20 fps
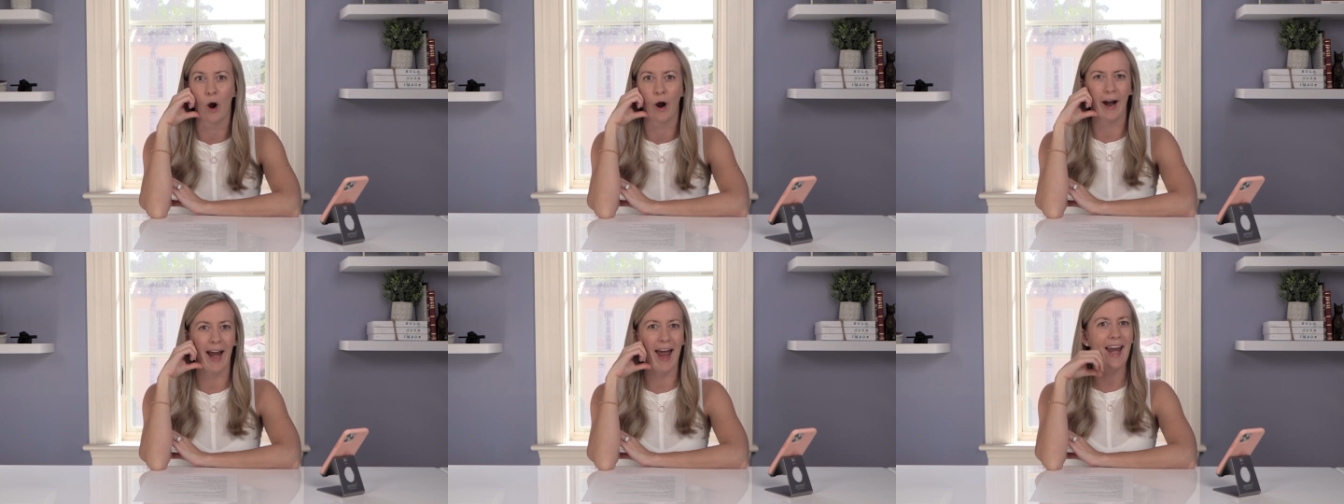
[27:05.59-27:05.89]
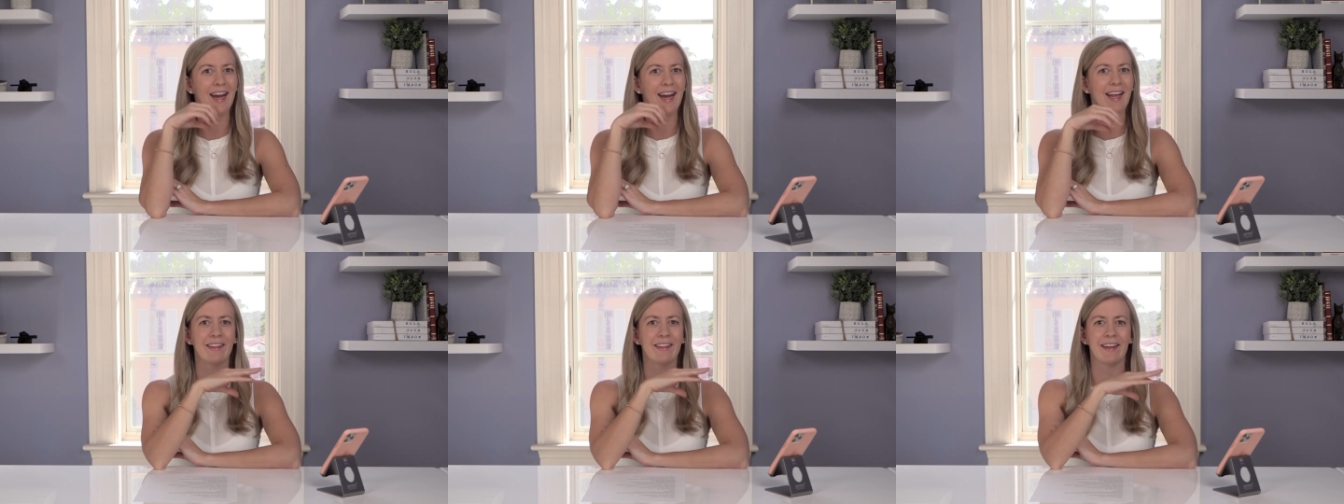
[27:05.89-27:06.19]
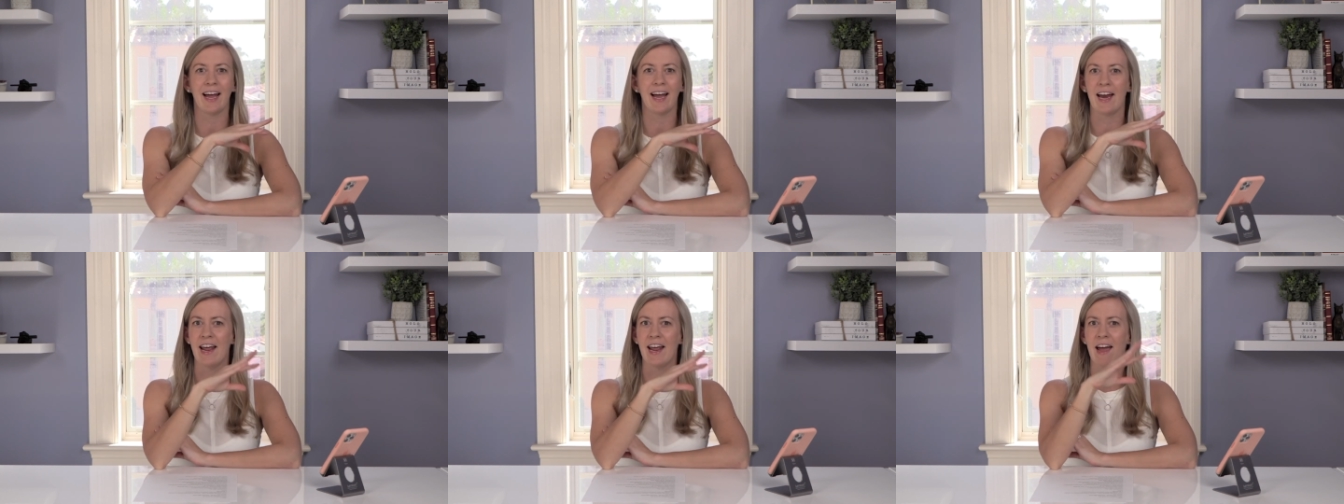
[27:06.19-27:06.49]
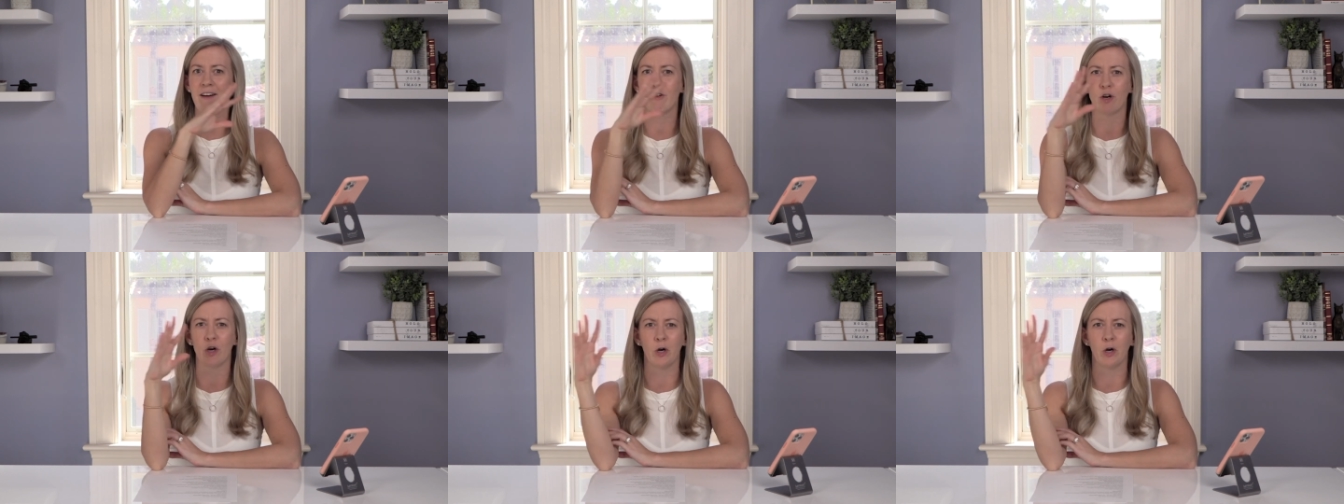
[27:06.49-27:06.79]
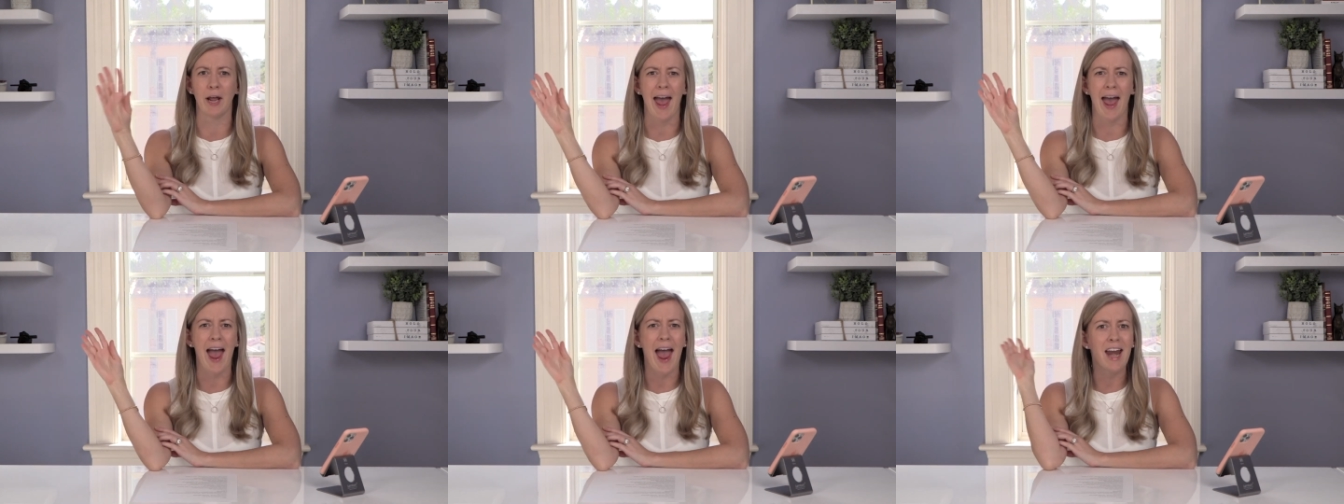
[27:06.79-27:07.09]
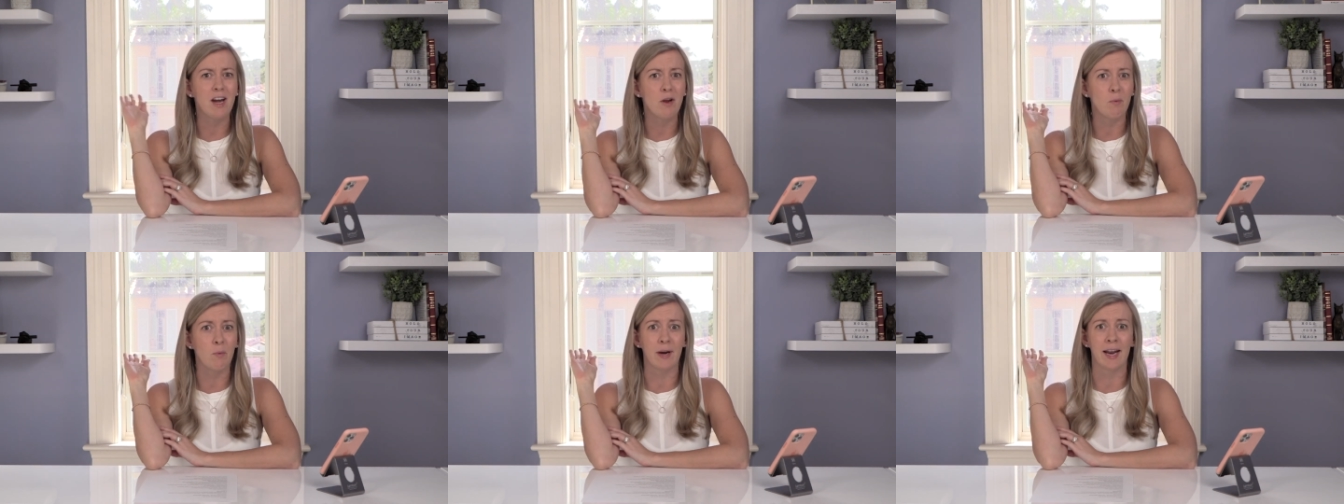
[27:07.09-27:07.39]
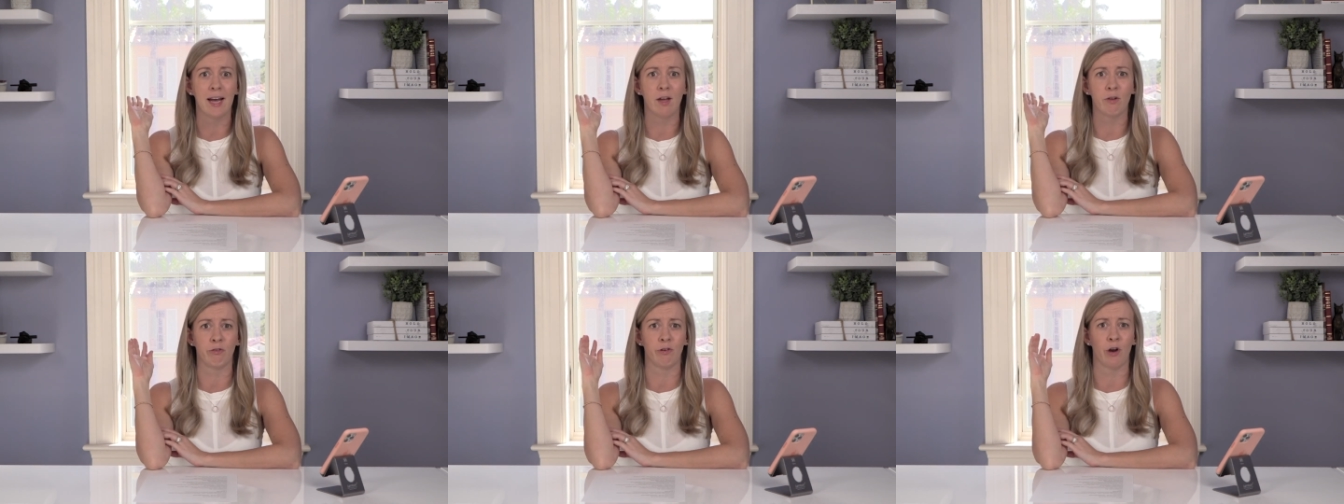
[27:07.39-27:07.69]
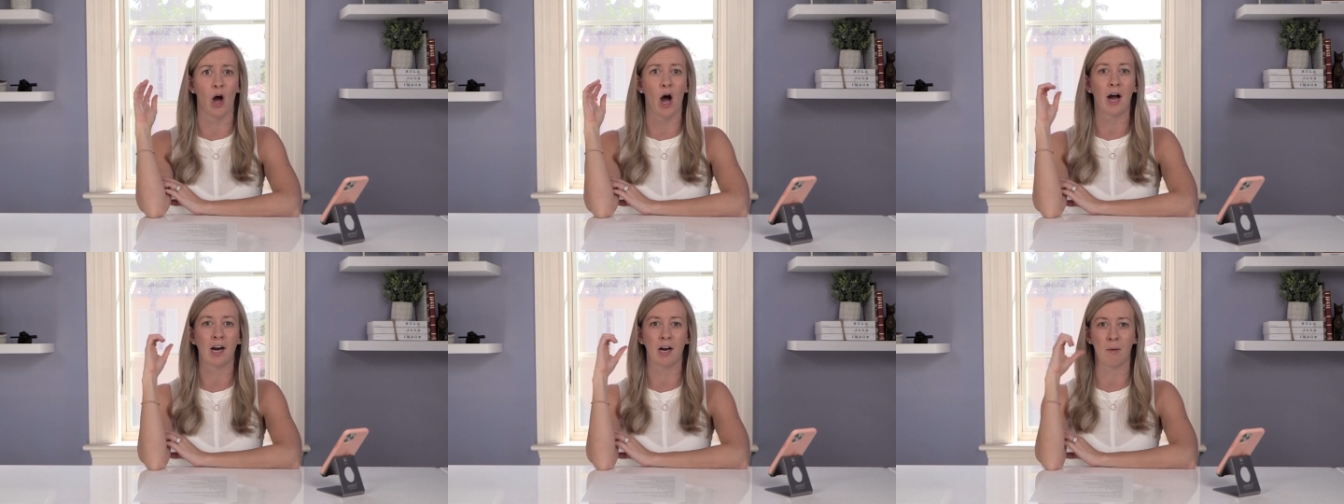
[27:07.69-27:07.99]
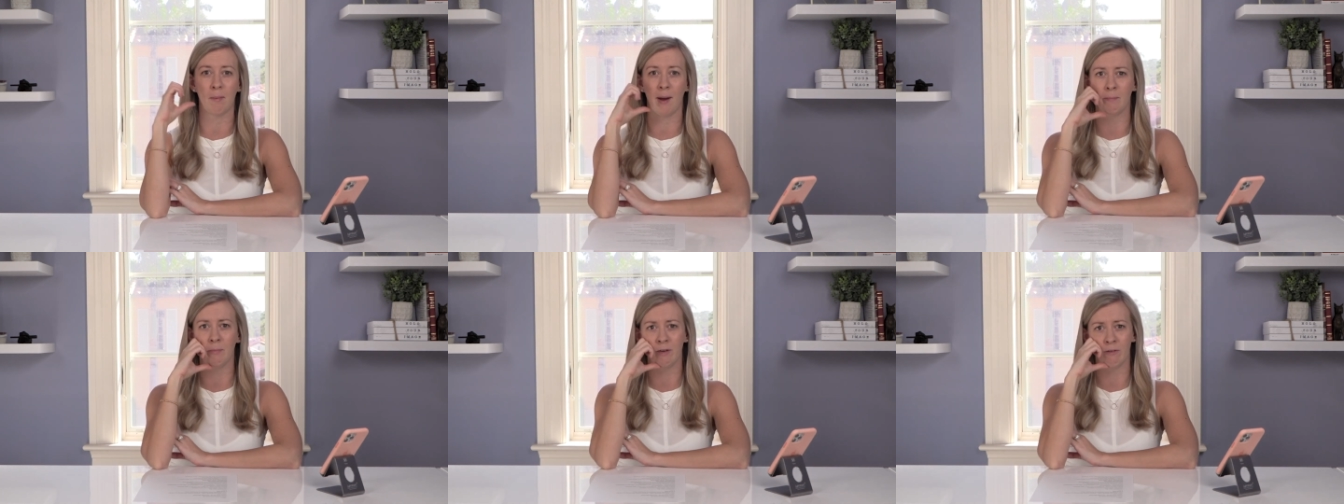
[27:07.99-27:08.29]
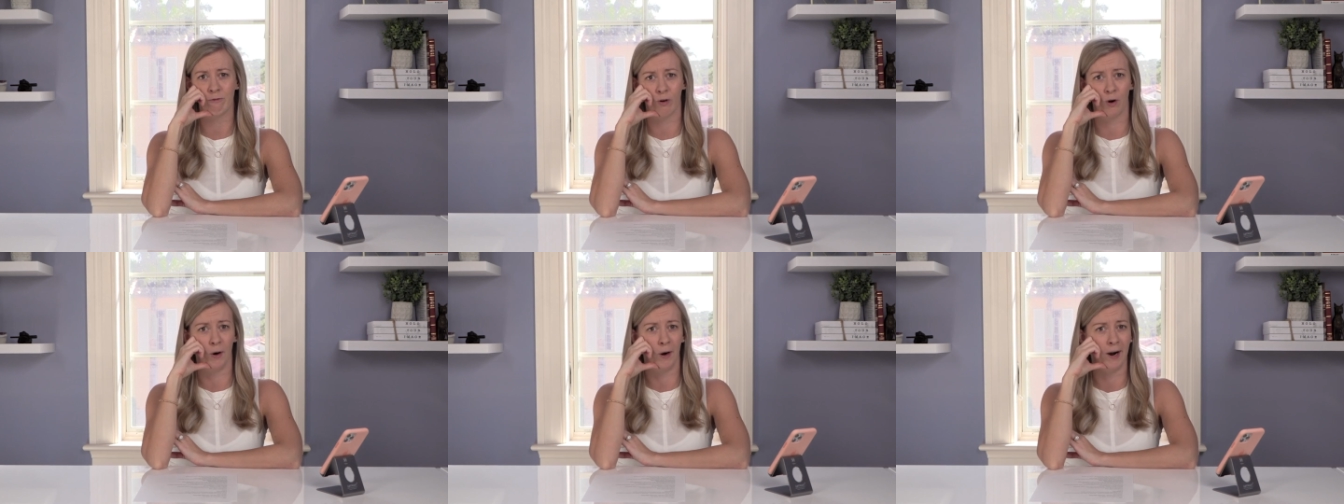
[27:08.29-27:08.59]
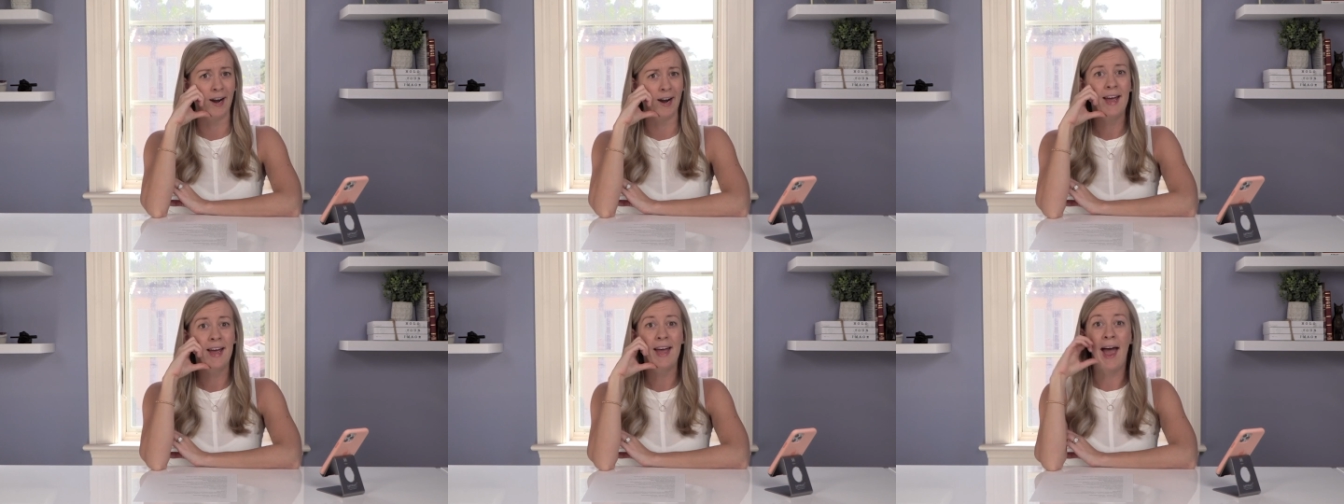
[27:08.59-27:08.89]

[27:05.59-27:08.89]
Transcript: or anything I'd ever heard anyone else talk about before.